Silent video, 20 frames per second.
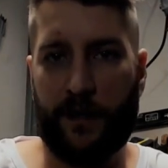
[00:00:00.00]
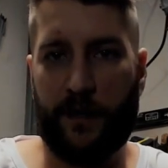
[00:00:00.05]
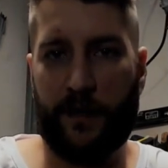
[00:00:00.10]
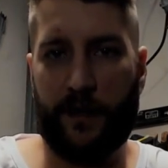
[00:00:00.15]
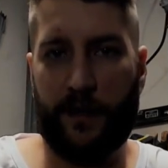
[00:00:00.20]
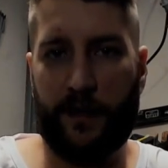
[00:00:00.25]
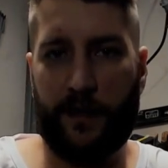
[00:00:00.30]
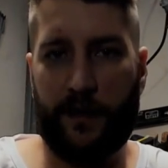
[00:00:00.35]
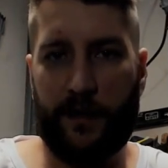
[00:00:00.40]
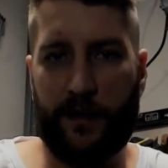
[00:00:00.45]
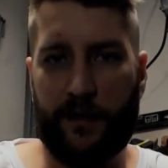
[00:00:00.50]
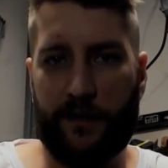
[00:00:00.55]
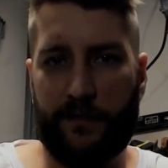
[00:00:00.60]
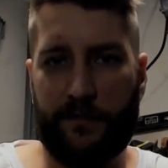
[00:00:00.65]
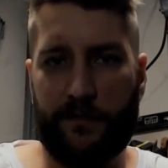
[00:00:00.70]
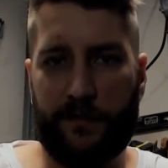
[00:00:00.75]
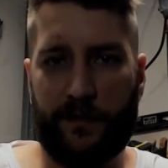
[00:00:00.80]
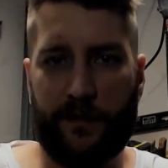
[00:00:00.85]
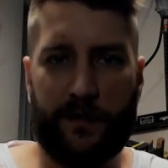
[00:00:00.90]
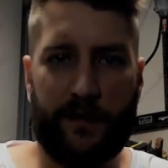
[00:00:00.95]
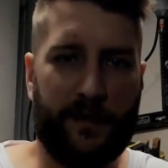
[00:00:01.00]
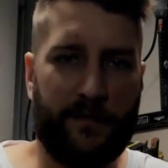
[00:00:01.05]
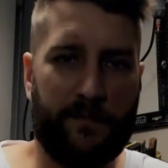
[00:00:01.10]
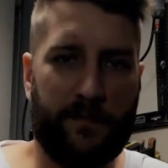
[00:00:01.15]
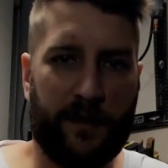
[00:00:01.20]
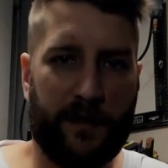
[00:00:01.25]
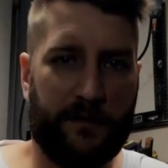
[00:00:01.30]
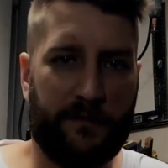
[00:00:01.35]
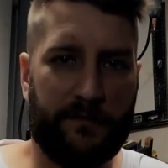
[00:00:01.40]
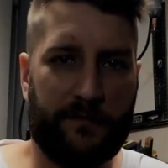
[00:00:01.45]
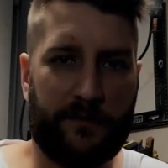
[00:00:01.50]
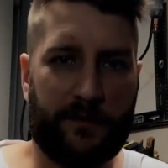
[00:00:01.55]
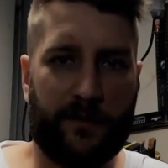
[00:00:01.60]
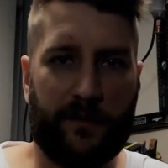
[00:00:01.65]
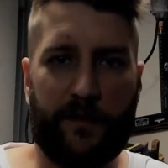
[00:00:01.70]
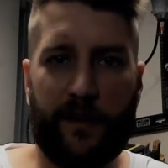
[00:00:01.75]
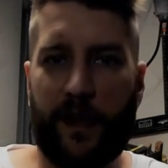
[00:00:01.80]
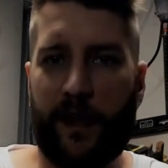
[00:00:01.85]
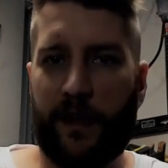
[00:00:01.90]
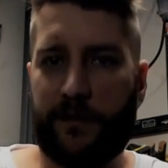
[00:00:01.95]
and they've been sort
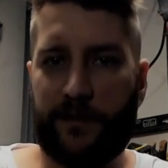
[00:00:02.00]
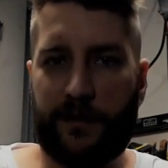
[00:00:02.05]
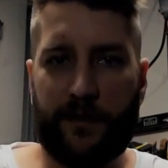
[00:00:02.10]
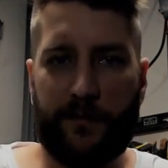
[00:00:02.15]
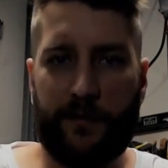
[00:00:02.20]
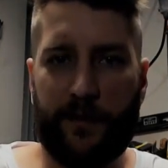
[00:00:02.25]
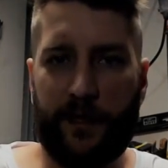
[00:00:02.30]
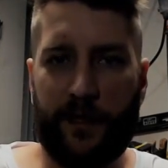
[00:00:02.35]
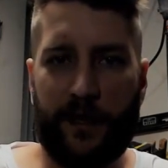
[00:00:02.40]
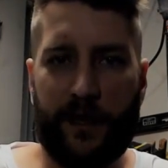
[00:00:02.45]
of asking me